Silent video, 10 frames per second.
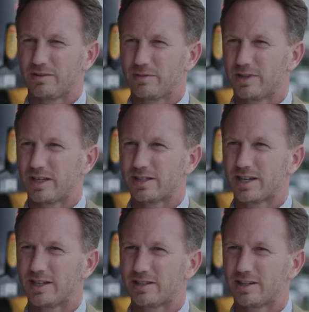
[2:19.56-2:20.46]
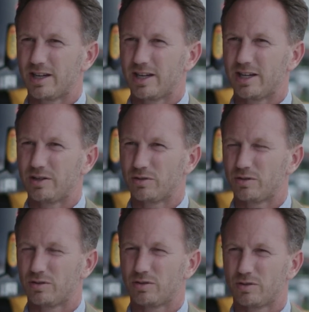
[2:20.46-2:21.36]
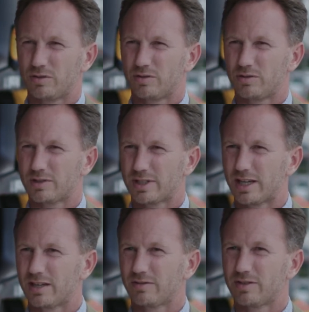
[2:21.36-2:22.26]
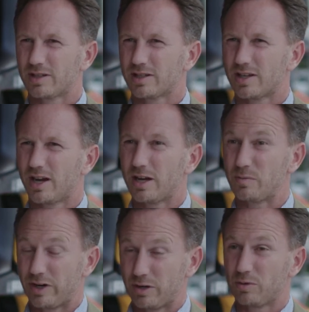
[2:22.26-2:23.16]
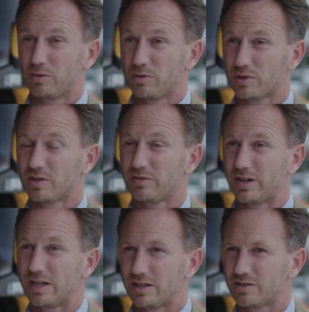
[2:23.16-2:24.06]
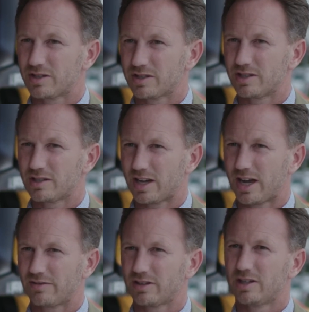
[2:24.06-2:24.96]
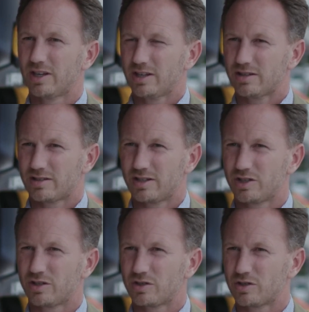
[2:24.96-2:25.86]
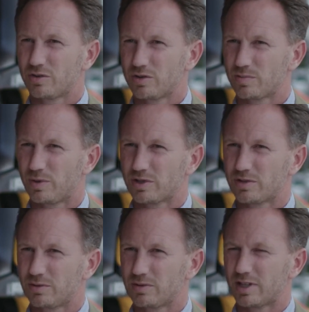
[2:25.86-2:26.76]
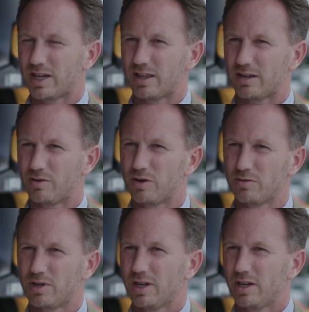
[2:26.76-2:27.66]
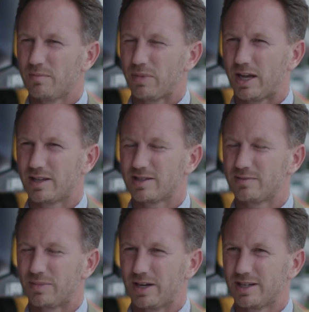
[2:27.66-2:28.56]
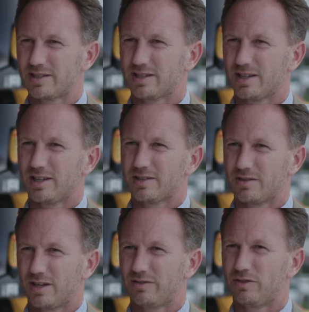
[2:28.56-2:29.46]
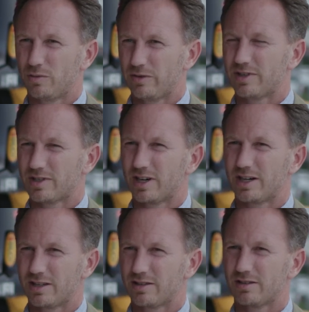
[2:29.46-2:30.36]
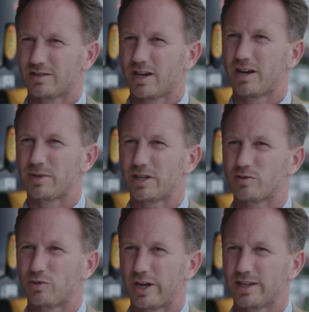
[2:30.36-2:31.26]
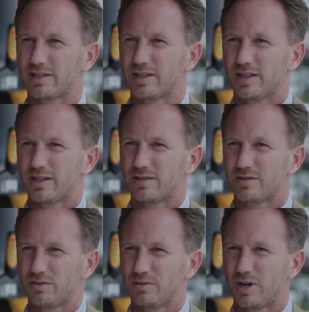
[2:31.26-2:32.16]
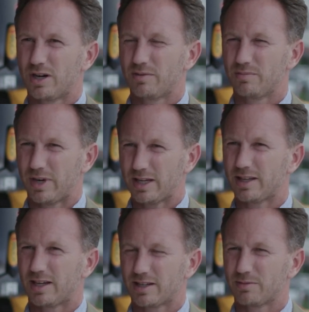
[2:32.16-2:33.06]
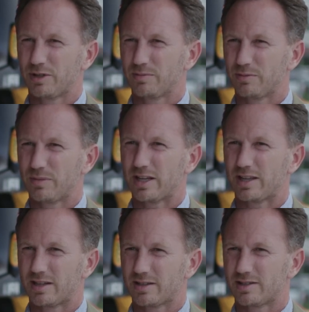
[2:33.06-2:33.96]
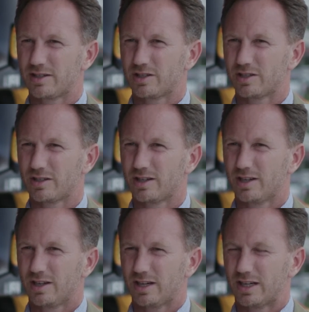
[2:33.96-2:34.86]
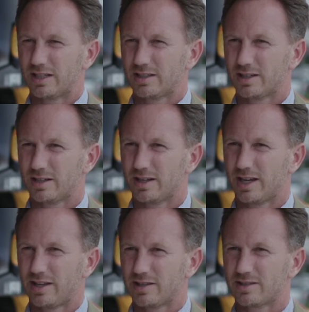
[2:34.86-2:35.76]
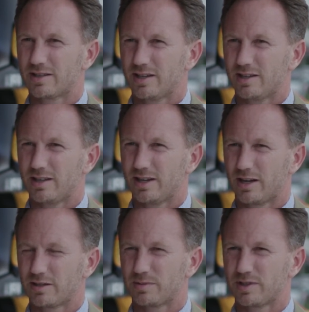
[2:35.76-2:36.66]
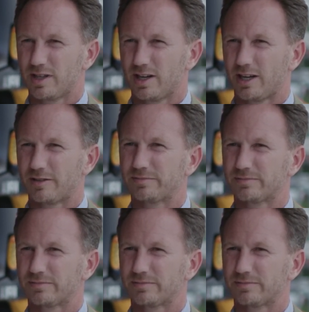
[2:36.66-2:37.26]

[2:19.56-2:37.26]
things getting delayed or taking further time, Renault were also very interested to have a decision as soon as possible to get their own plans in place. So therefore we've decided that the timing is right to make that commitment, make that decision, and hence the announcement today.